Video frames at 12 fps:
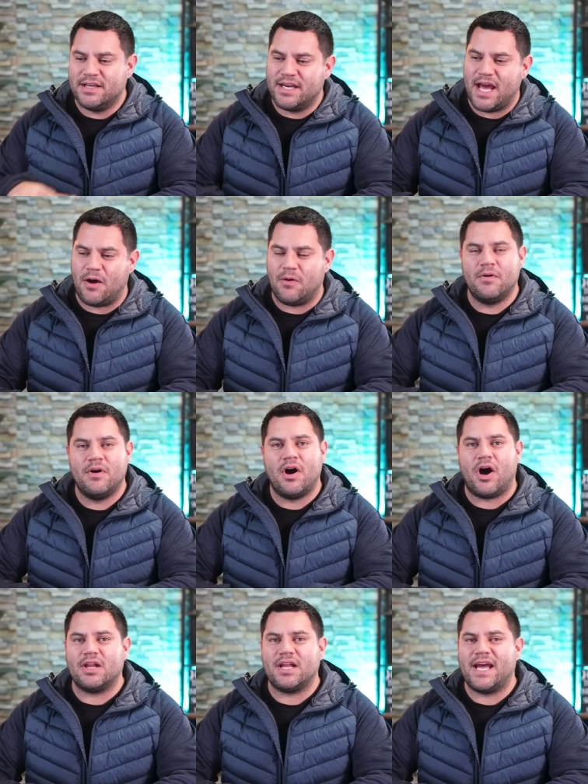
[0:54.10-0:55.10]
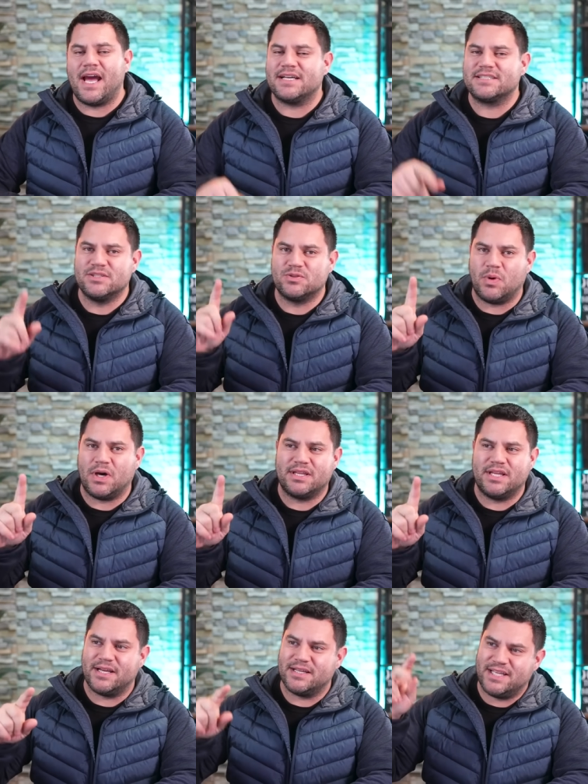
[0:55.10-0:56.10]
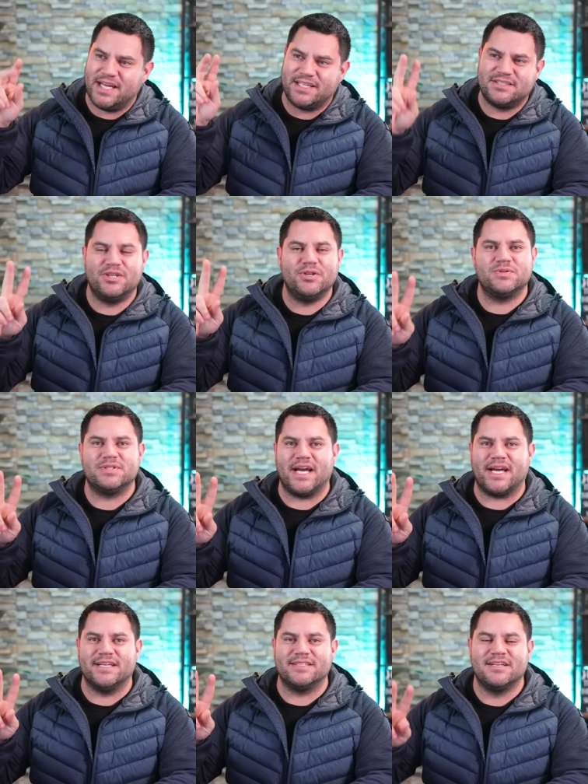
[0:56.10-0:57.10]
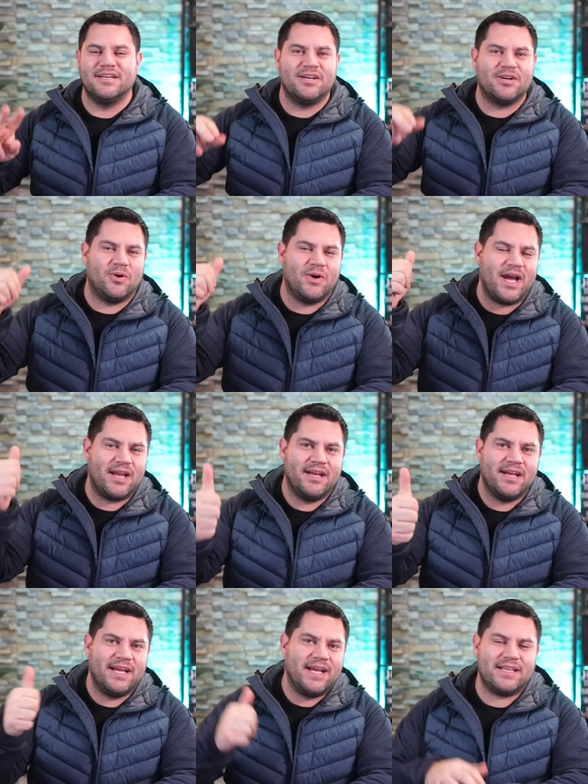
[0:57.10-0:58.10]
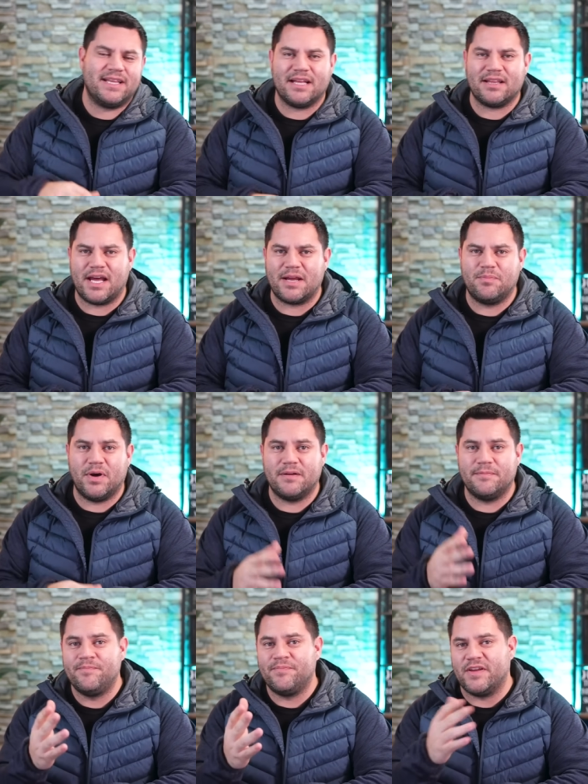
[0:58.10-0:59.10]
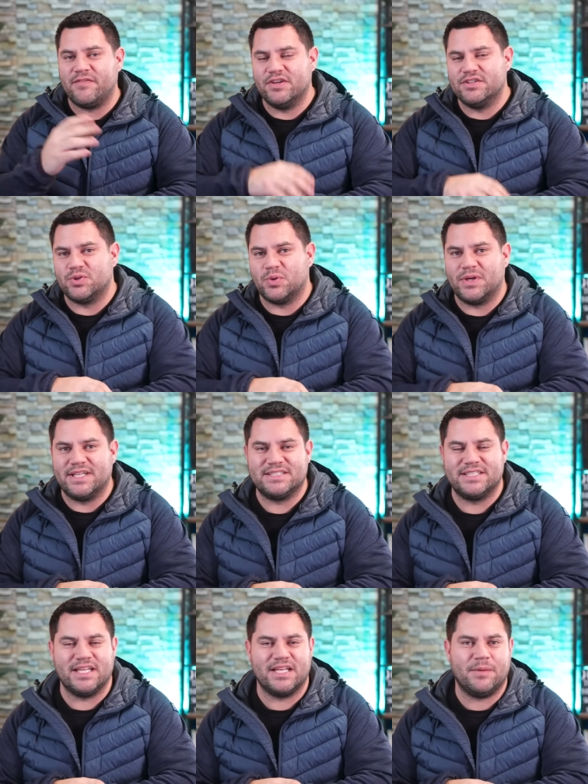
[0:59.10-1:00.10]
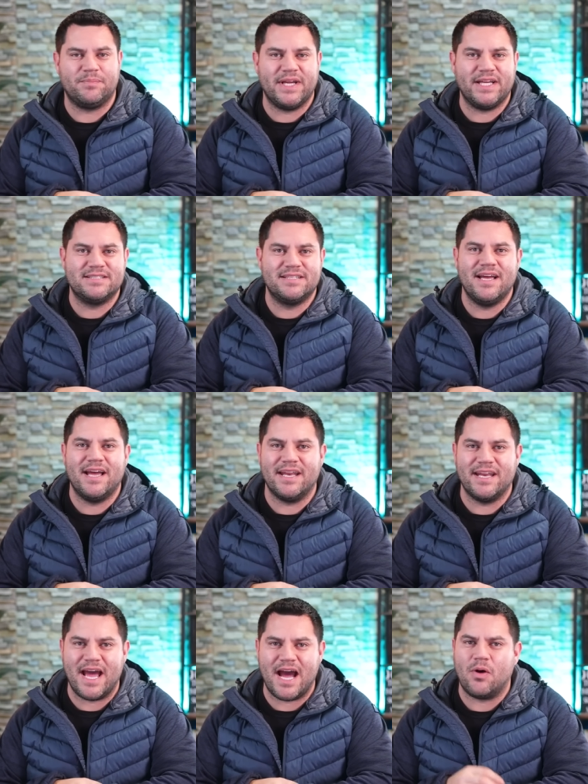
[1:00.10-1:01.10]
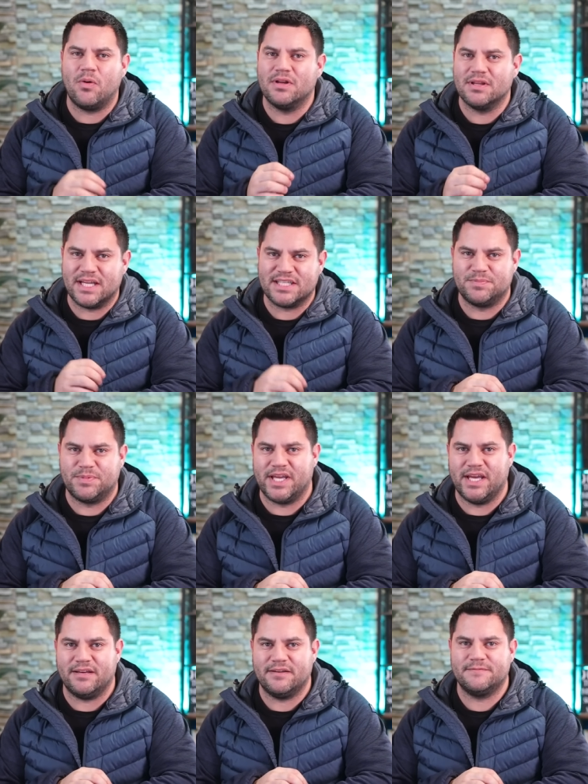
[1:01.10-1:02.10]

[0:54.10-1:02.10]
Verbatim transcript: Now, all I ask is one thing, it takes two seconds. Go ahead, hit that like button if you enjoy these daily updates. And now let's begin.